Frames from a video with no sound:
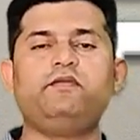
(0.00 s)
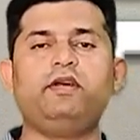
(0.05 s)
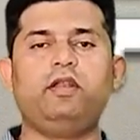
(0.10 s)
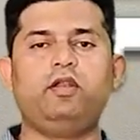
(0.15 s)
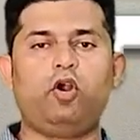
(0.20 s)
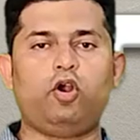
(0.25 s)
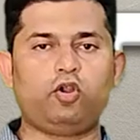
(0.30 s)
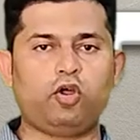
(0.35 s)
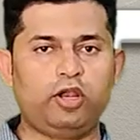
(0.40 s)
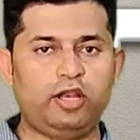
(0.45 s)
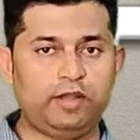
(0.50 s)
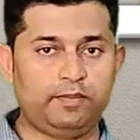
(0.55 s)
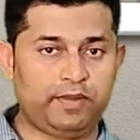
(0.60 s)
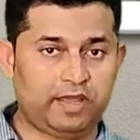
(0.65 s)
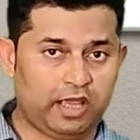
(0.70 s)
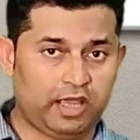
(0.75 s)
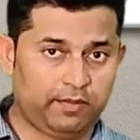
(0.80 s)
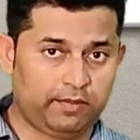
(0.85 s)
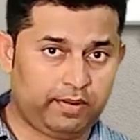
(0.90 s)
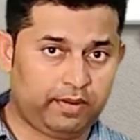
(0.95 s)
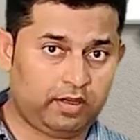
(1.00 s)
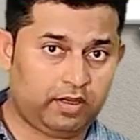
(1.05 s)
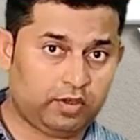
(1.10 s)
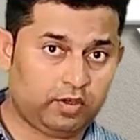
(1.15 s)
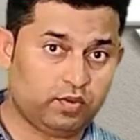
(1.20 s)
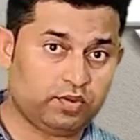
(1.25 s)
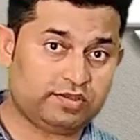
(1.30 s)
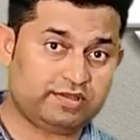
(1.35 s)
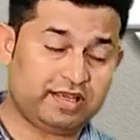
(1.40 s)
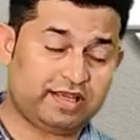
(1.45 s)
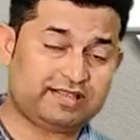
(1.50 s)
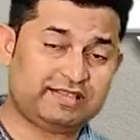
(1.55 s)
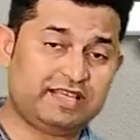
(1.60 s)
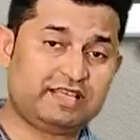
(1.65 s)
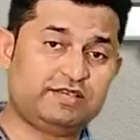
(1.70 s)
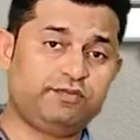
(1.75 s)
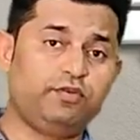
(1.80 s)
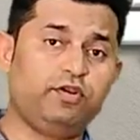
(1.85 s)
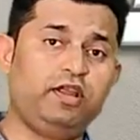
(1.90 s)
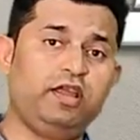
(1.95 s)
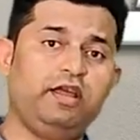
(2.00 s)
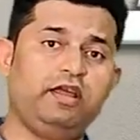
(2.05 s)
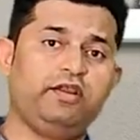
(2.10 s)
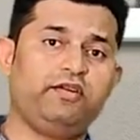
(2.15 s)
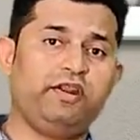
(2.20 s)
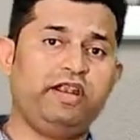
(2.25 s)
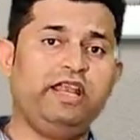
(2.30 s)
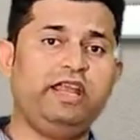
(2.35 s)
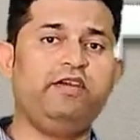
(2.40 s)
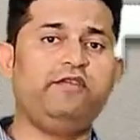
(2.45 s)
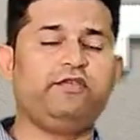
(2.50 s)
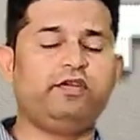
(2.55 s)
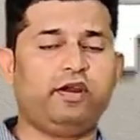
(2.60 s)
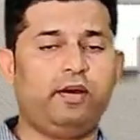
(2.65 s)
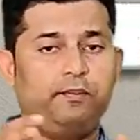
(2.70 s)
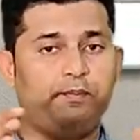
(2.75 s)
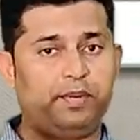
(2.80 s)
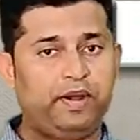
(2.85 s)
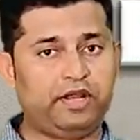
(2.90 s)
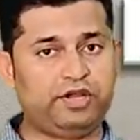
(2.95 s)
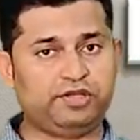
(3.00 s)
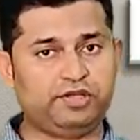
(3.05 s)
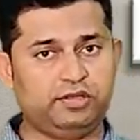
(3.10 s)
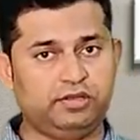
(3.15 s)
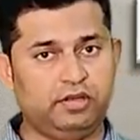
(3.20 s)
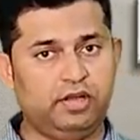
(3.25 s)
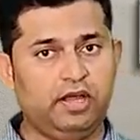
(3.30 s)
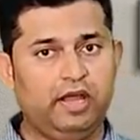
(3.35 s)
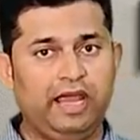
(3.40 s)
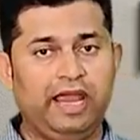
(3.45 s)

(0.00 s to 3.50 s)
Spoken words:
will not only be able to successfully relieve compression